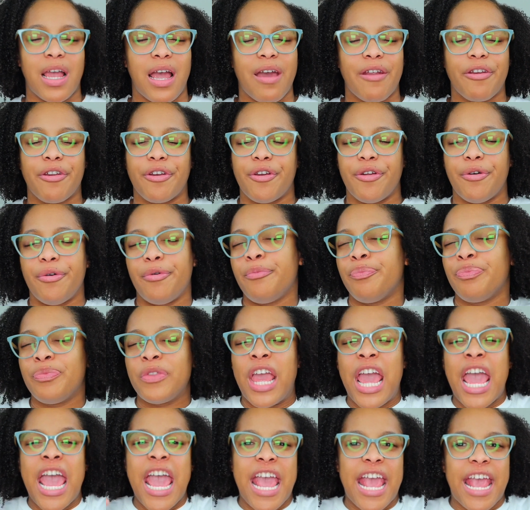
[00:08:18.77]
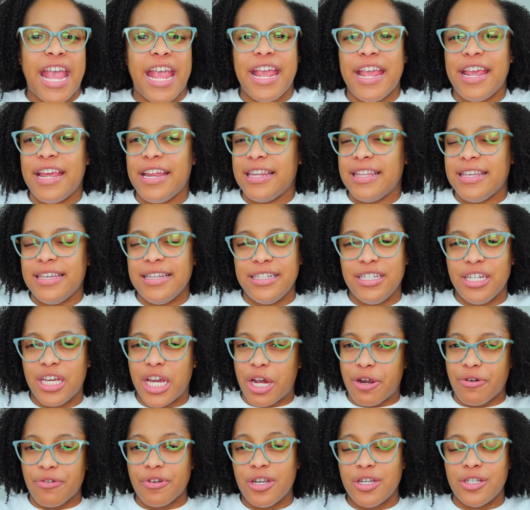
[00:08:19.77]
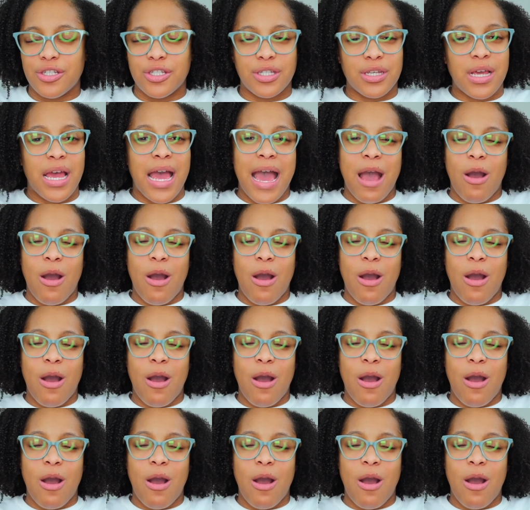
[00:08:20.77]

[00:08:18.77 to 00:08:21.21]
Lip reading: I don't know, 80 degrees,